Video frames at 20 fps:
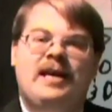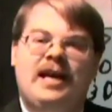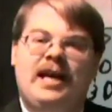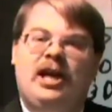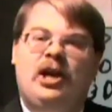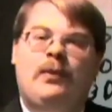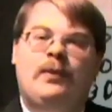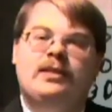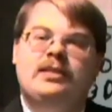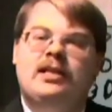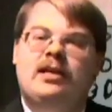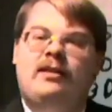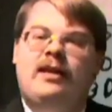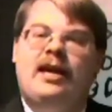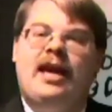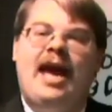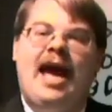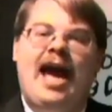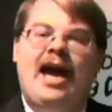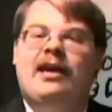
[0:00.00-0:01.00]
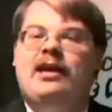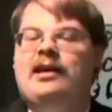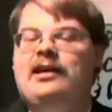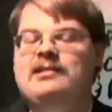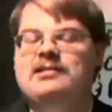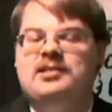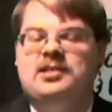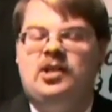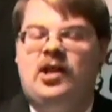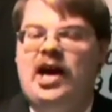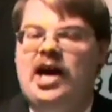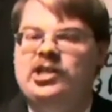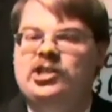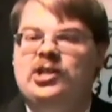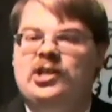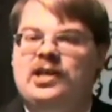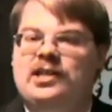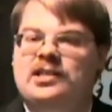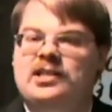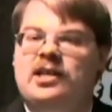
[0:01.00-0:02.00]
You know, it's not like hacking and
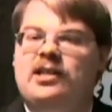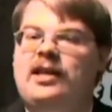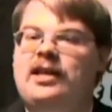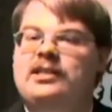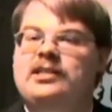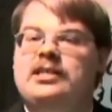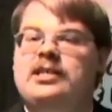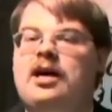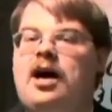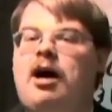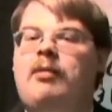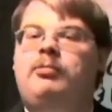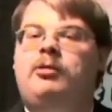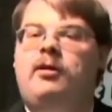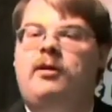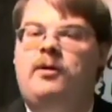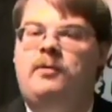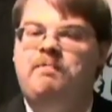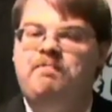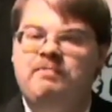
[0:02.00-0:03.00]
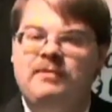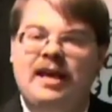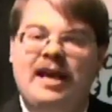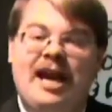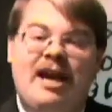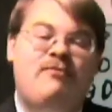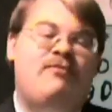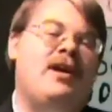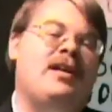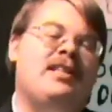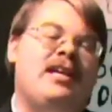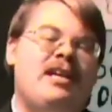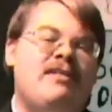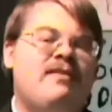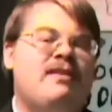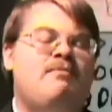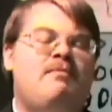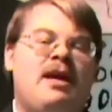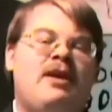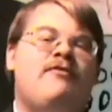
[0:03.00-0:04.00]
slashing. It's not like Diablo. In fact, they
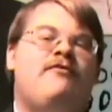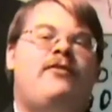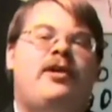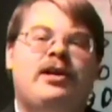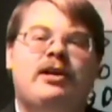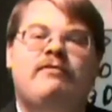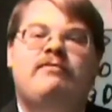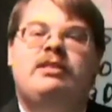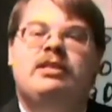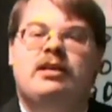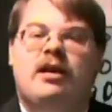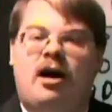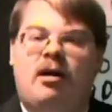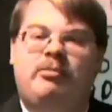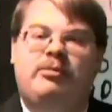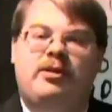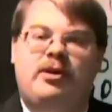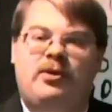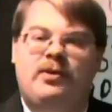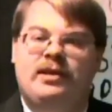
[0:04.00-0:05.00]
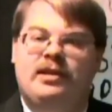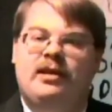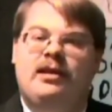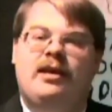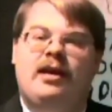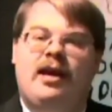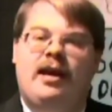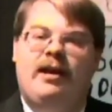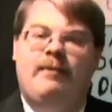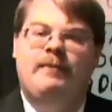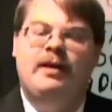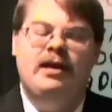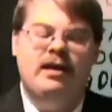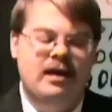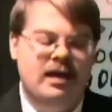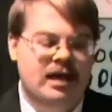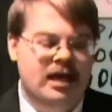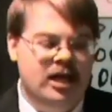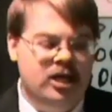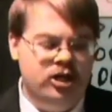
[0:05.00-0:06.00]
even make fun of Diablo in the game.
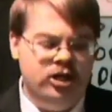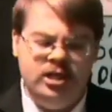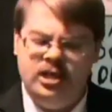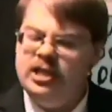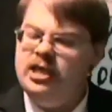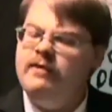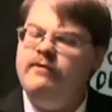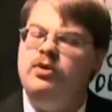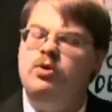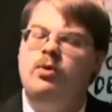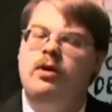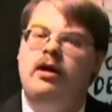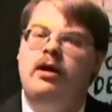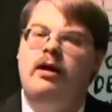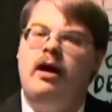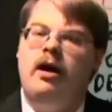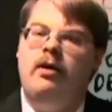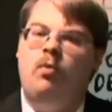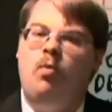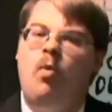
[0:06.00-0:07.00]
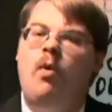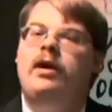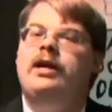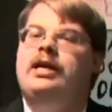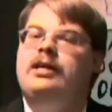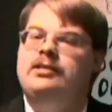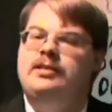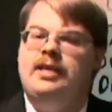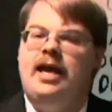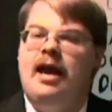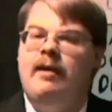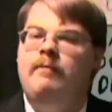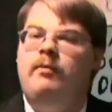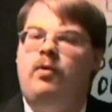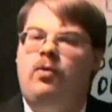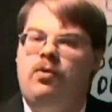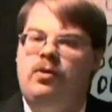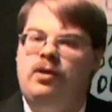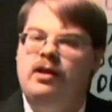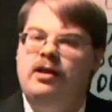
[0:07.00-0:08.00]
Just to give you one
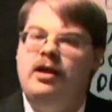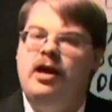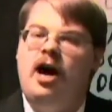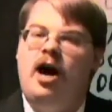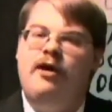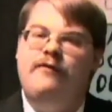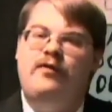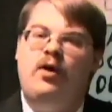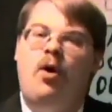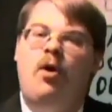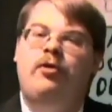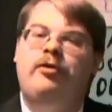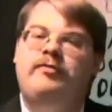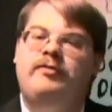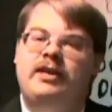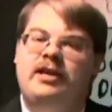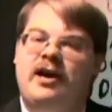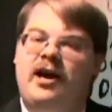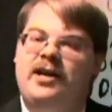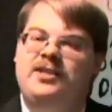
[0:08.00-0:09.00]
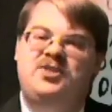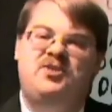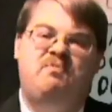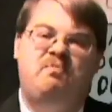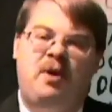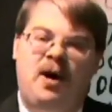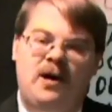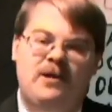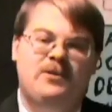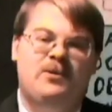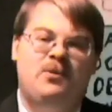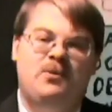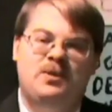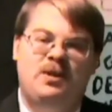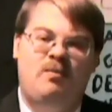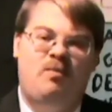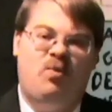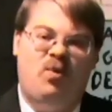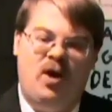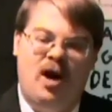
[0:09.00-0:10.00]
example of all of the kinds of puzzles
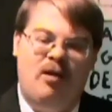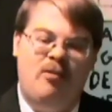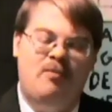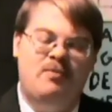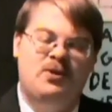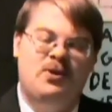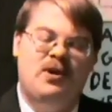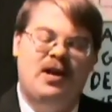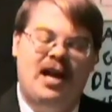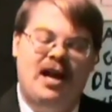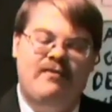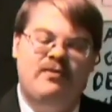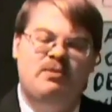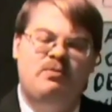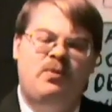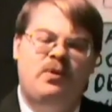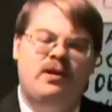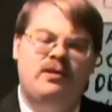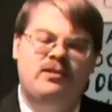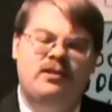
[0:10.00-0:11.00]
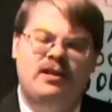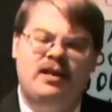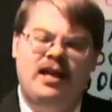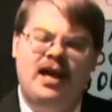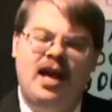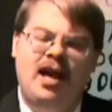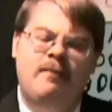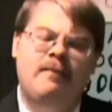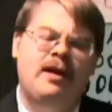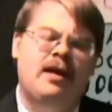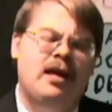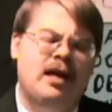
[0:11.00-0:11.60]
and problems you're going to have to put into the game,